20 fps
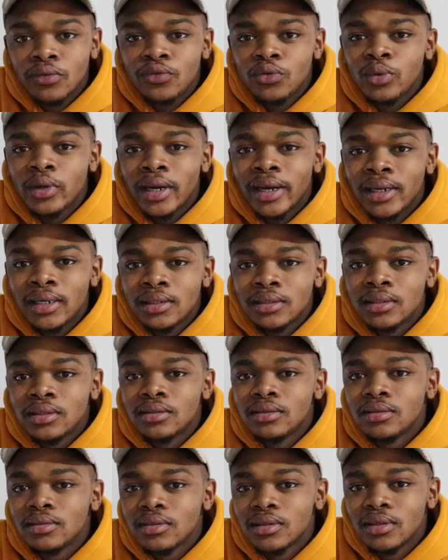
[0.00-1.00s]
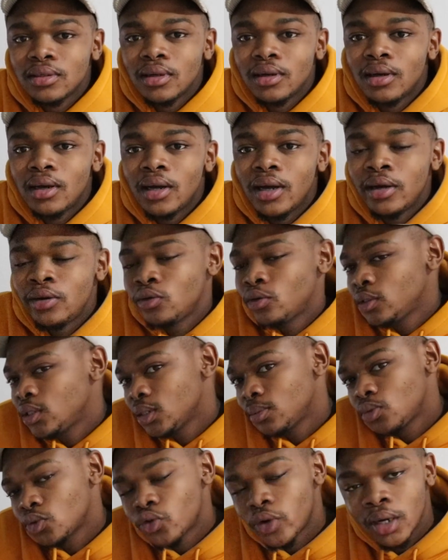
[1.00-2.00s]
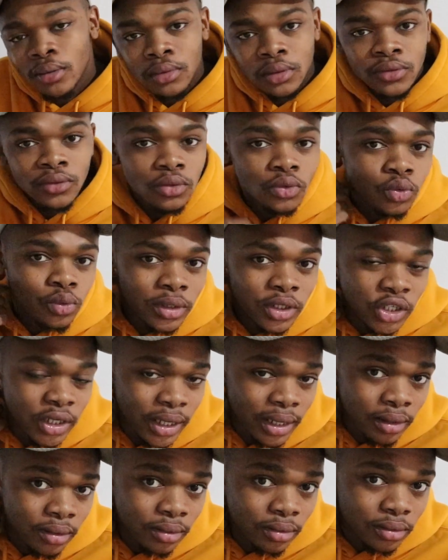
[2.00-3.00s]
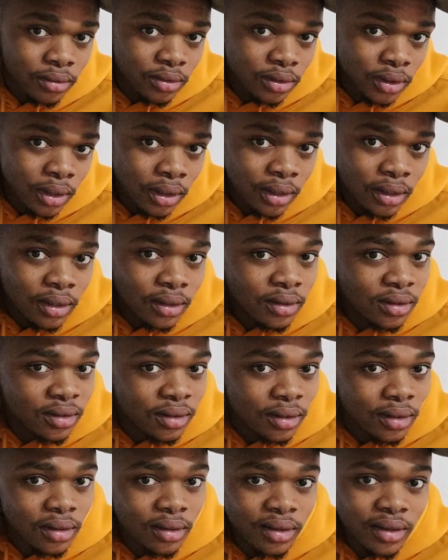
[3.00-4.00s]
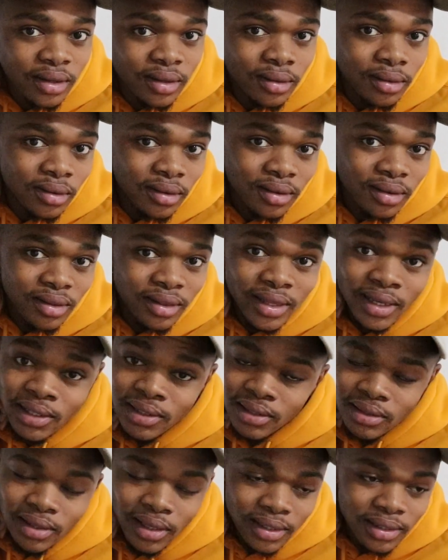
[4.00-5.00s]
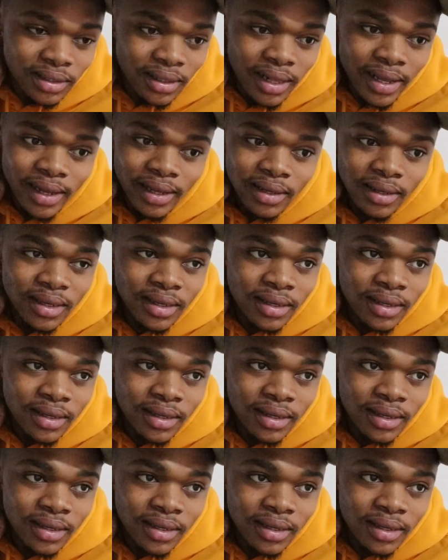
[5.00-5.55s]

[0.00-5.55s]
of you guys are not subscribers to the channel. Uh, that's that's like